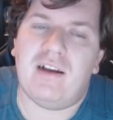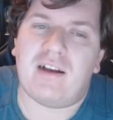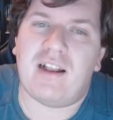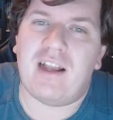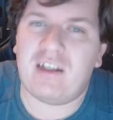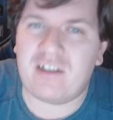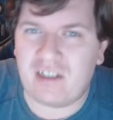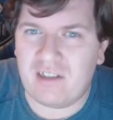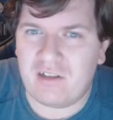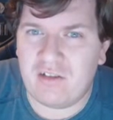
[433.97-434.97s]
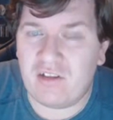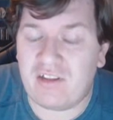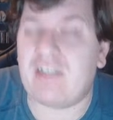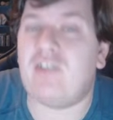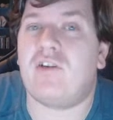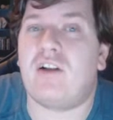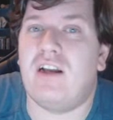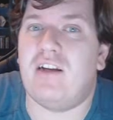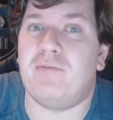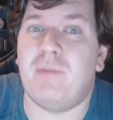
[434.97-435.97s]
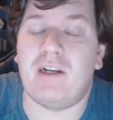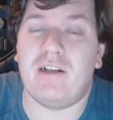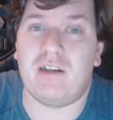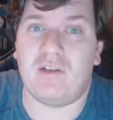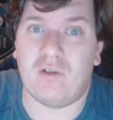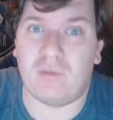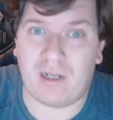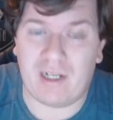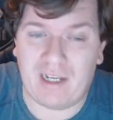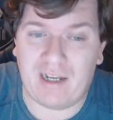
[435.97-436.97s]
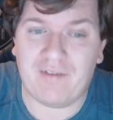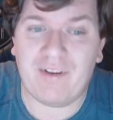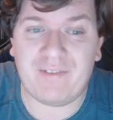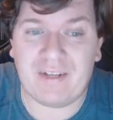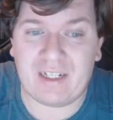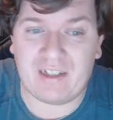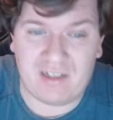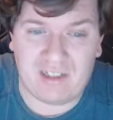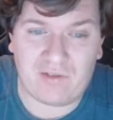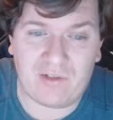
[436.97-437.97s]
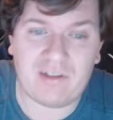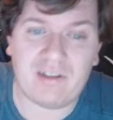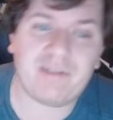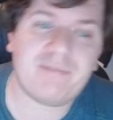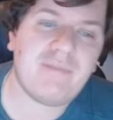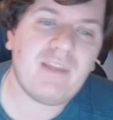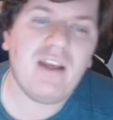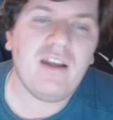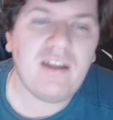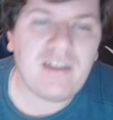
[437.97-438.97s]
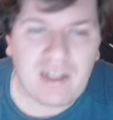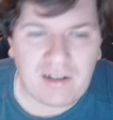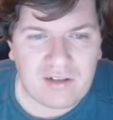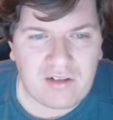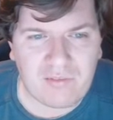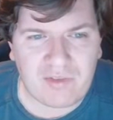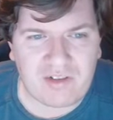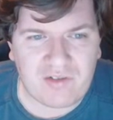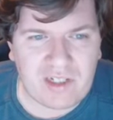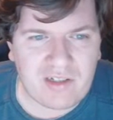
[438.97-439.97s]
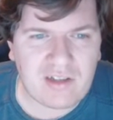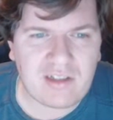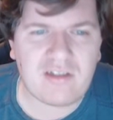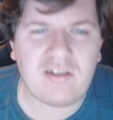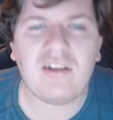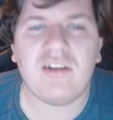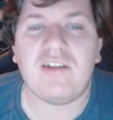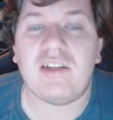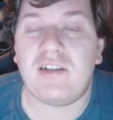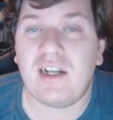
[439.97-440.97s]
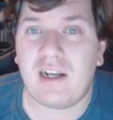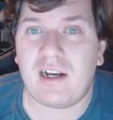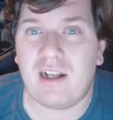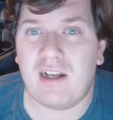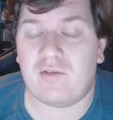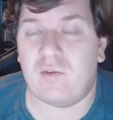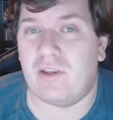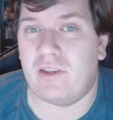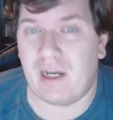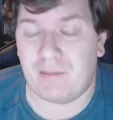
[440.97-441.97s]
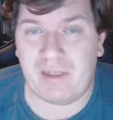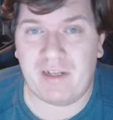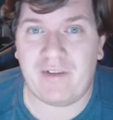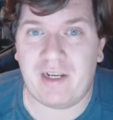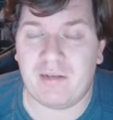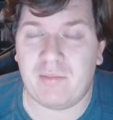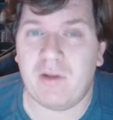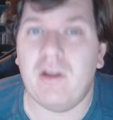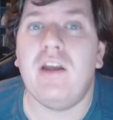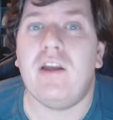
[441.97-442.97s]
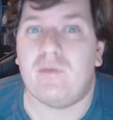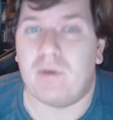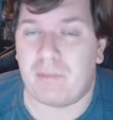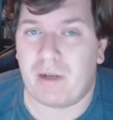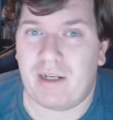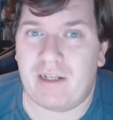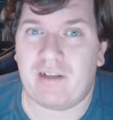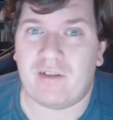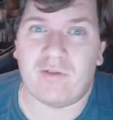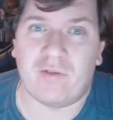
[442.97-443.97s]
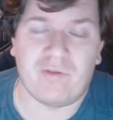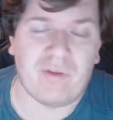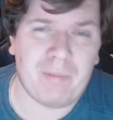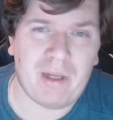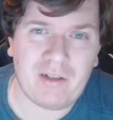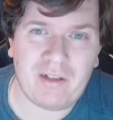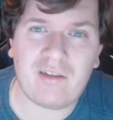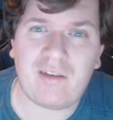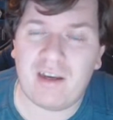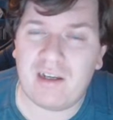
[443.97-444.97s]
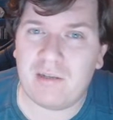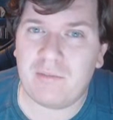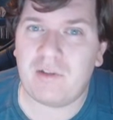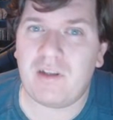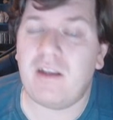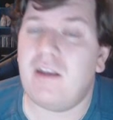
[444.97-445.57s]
class skills that your class might not normally have. I think that's interesting. Now, there's some restrictions. The Jedi class will not be available. We're playing during Rebellion times.